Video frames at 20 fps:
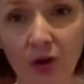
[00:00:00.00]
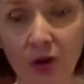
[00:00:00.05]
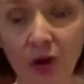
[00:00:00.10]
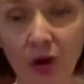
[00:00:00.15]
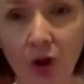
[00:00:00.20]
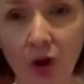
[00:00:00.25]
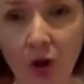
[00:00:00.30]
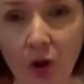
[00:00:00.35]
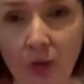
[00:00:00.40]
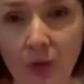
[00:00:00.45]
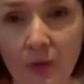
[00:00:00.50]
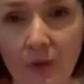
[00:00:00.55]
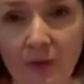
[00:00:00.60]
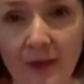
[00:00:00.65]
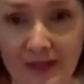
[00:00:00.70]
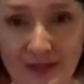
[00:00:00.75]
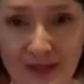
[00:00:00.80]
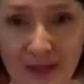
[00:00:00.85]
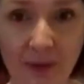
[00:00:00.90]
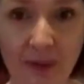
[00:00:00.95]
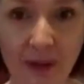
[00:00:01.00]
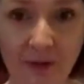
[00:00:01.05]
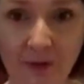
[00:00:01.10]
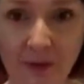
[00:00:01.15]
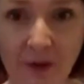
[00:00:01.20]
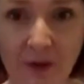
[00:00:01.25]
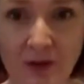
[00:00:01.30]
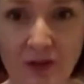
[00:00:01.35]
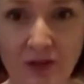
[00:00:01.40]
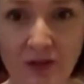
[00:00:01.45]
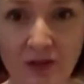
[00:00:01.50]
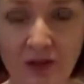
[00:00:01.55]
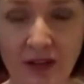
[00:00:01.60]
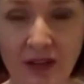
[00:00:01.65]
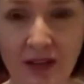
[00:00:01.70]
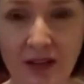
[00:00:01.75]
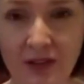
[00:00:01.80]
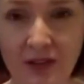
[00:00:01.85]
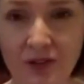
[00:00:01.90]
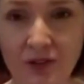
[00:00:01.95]
on the recipe I've posted on here
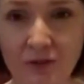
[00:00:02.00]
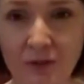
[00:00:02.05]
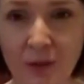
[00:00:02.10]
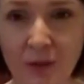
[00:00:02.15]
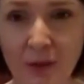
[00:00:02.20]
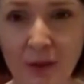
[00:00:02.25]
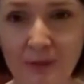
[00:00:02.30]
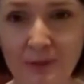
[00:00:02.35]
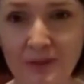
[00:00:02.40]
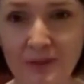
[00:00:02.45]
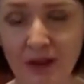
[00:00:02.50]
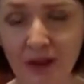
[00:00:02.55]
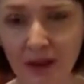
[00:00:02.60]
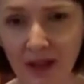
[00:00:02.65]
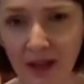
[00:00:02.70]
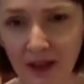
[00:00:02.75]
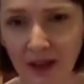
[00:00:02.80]
that's off my website,